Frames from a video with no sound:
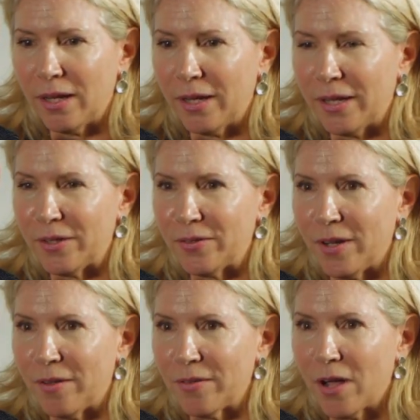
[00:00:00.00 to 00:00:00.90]
And
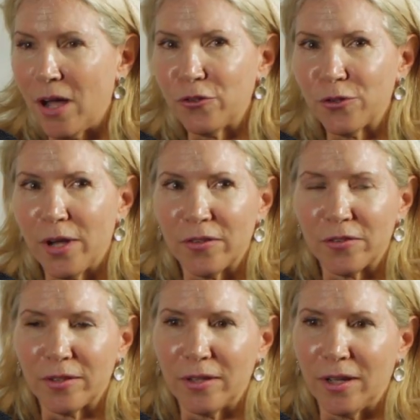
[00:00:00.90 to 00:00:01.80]
the
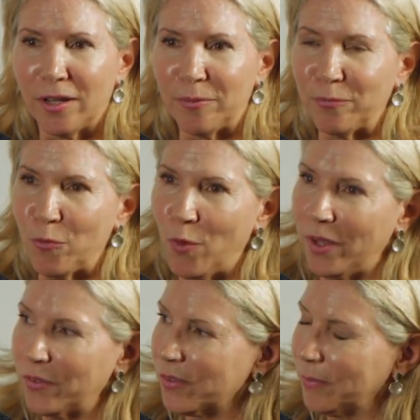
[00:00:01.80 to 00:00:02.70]
contrast
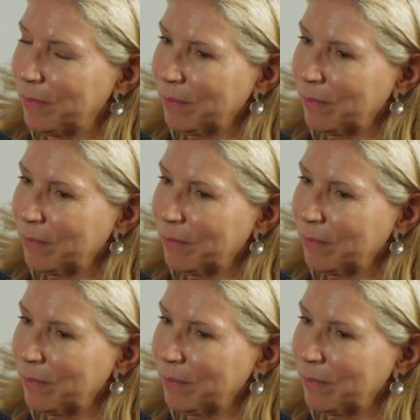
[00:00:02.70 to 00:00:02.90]
was